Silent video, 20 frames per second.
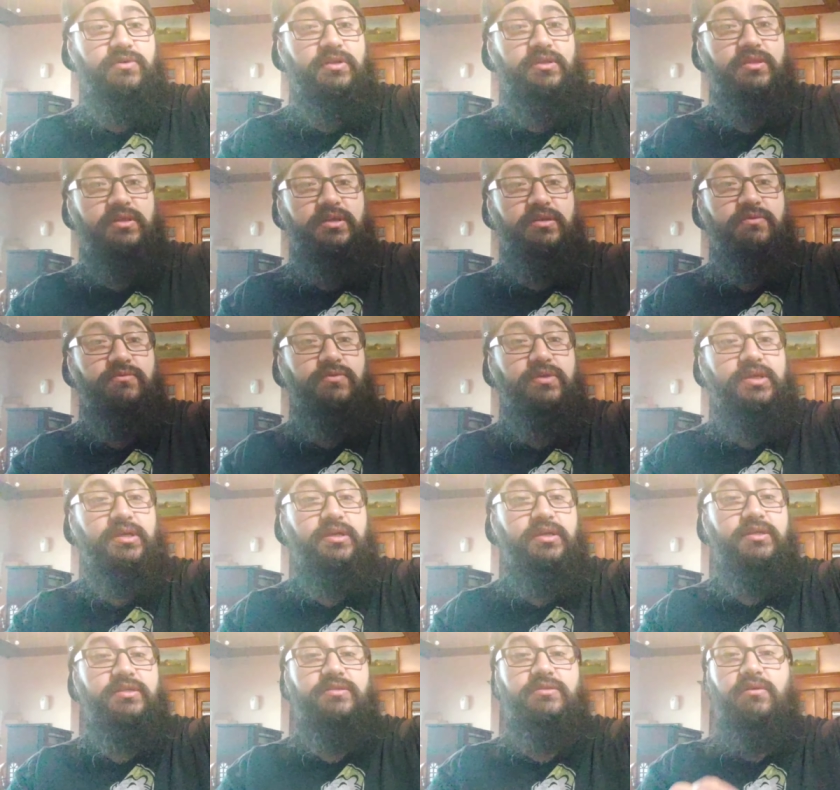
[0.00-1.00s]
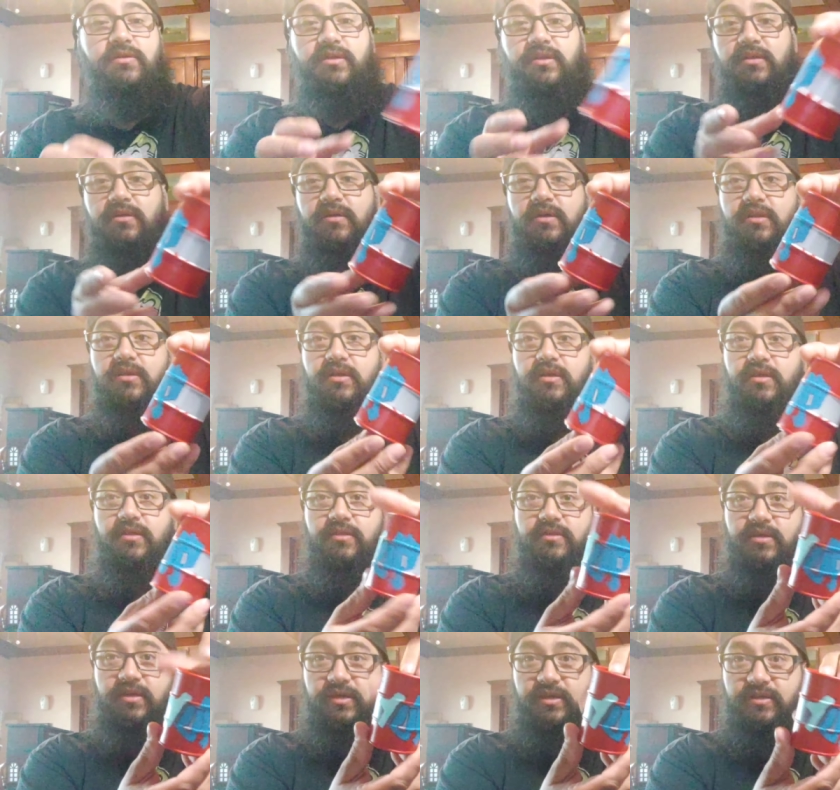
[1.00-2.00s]
and then we can get started on
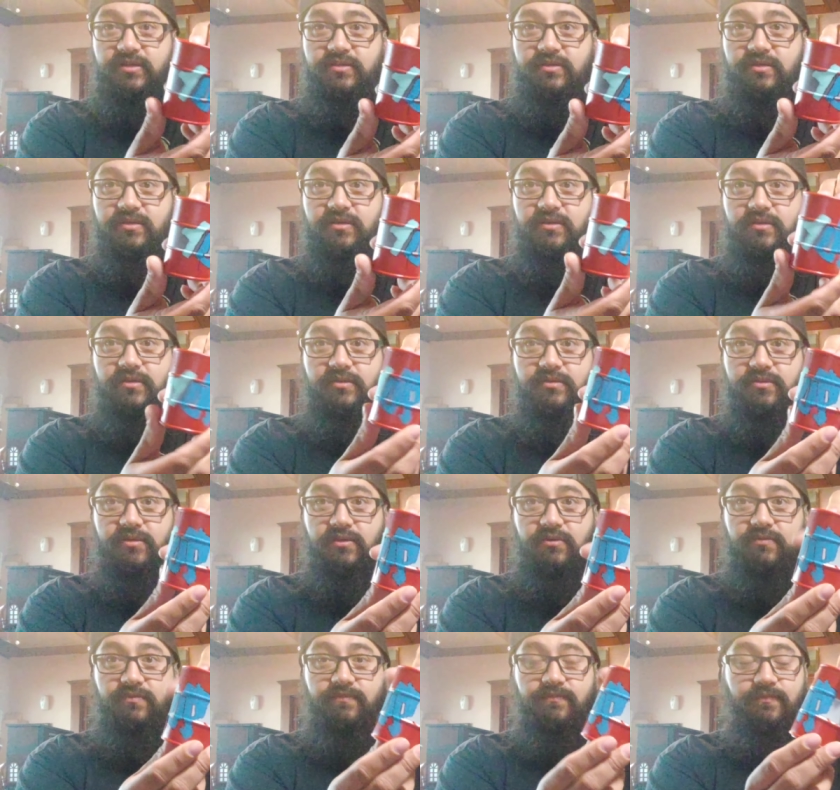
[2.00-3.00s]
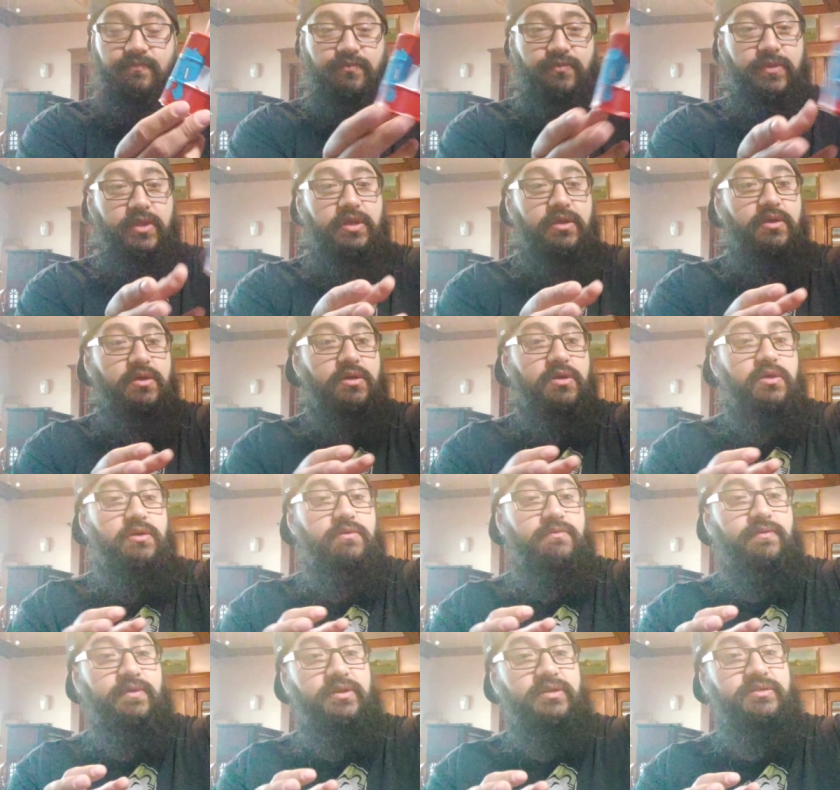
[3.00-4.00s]
these. So
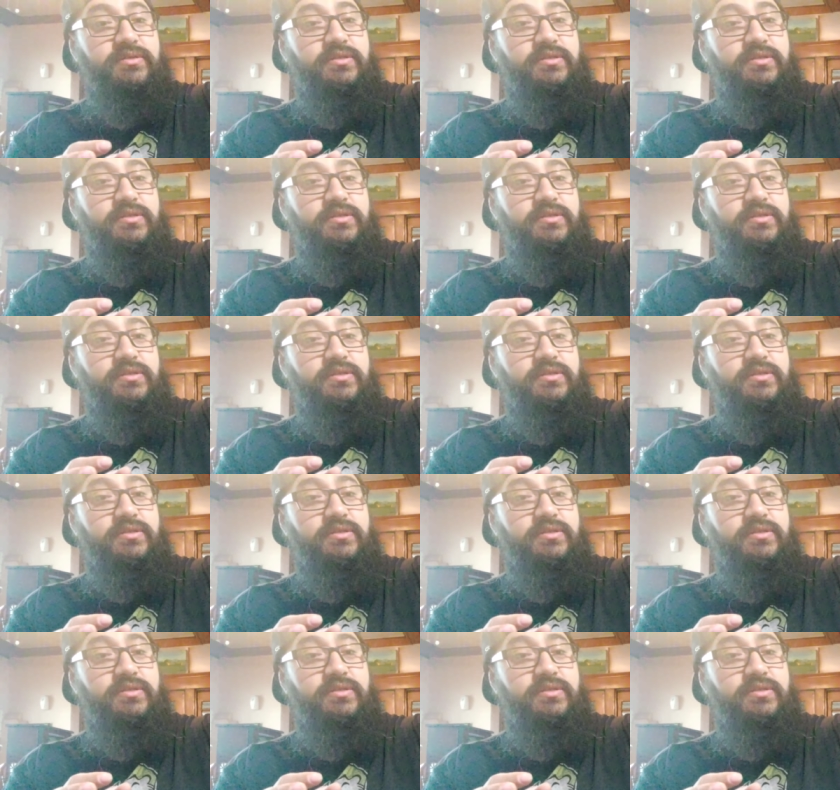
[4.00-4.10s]
finish